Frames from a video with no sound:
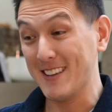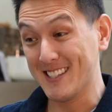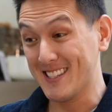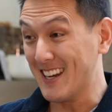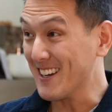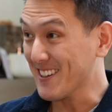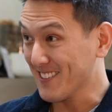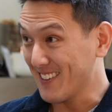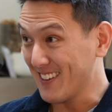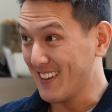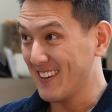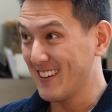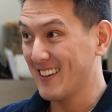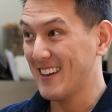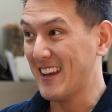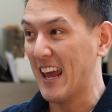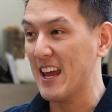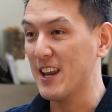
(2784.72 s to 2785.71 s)
Exactly.
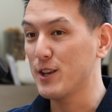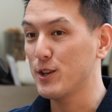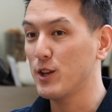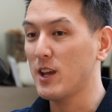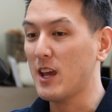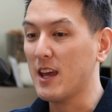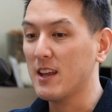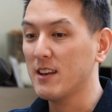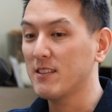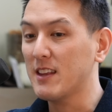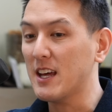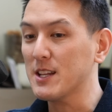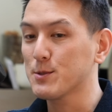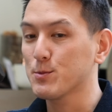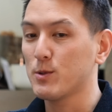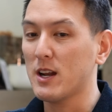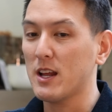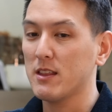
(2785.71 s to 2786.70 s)
And and
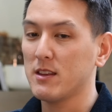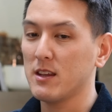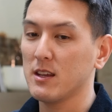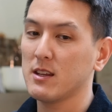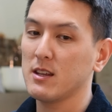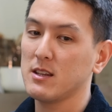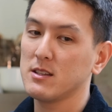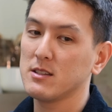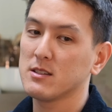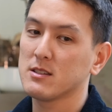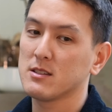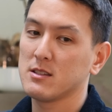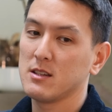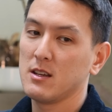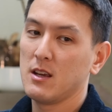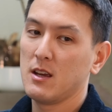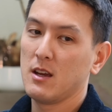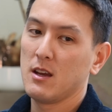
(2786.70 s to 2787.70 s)
that's what I think is
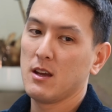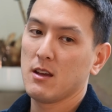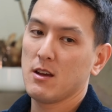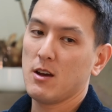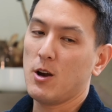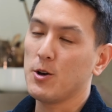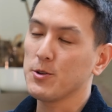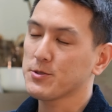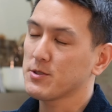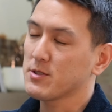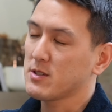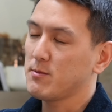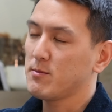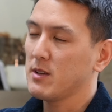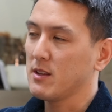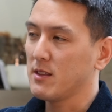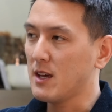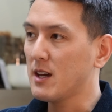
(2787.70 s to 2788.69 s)
also
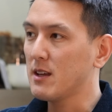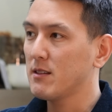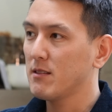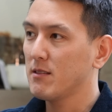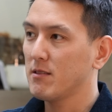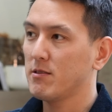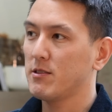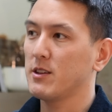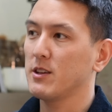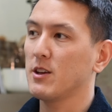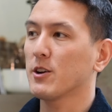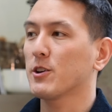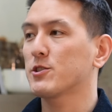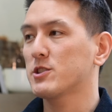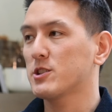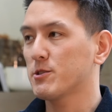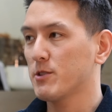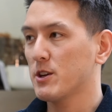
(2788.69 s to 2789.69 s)
something that the younger
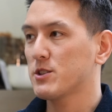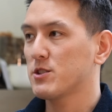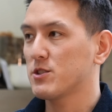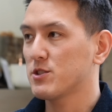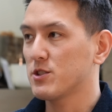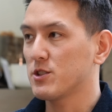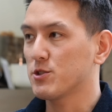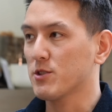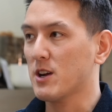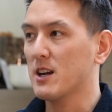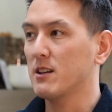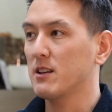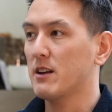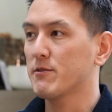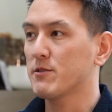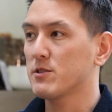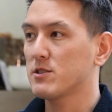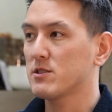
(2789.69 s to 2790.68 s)
generation should try to
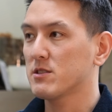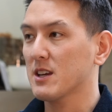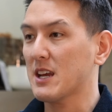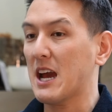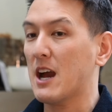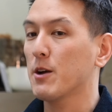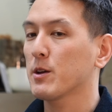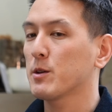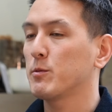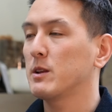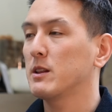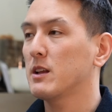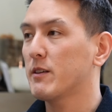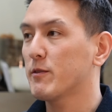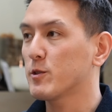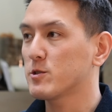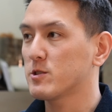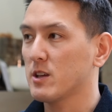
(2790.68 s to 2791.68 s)
leverage is like how can we
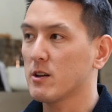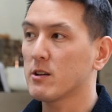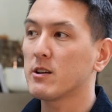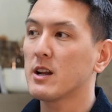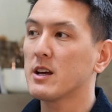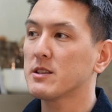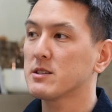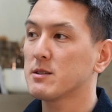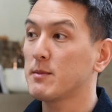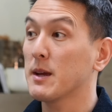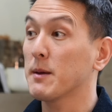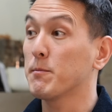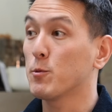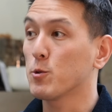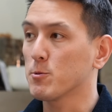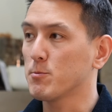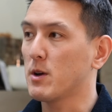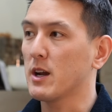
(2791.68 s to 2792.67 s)
leverage the internet to make
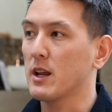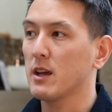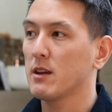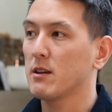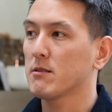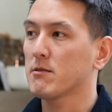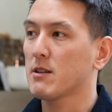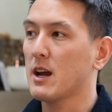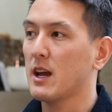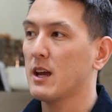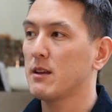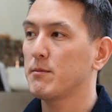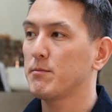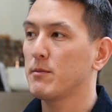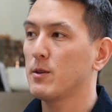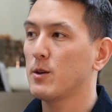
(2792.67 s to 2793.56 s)
more money, right?